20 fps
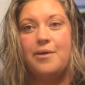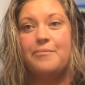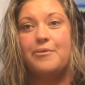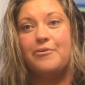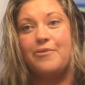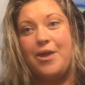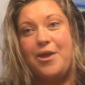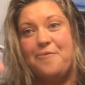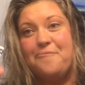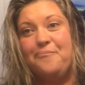
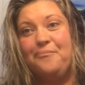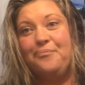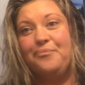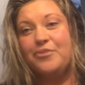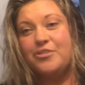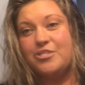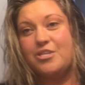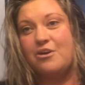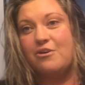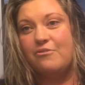Okay,
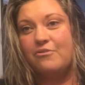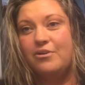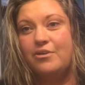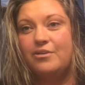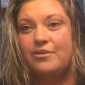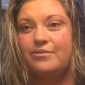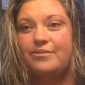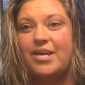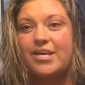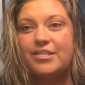so
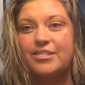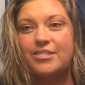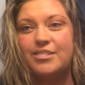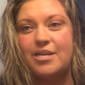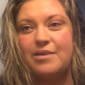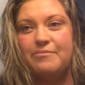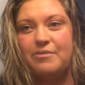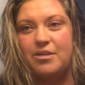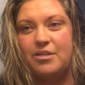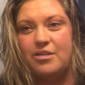next
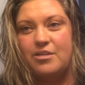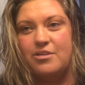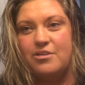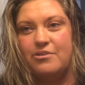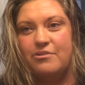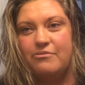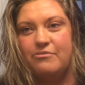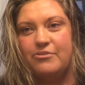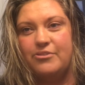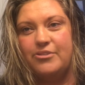I'm going to
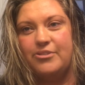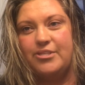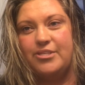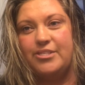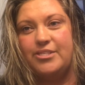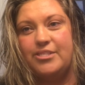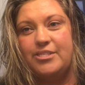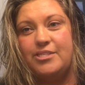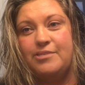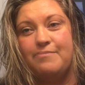use
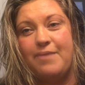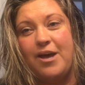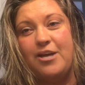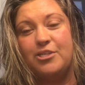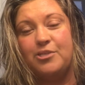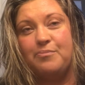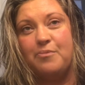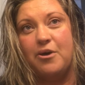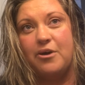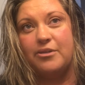this
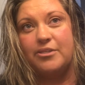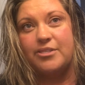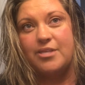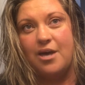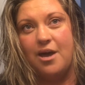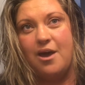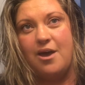Smashbox